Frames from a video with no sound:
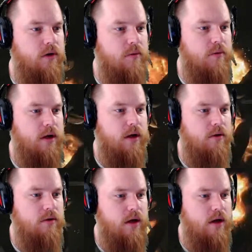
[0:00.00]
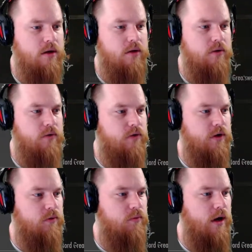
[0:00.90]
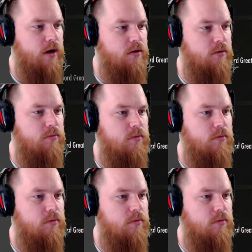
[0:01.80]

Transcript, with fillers: and I'm like, hell yeah, dude, freaking wreck them.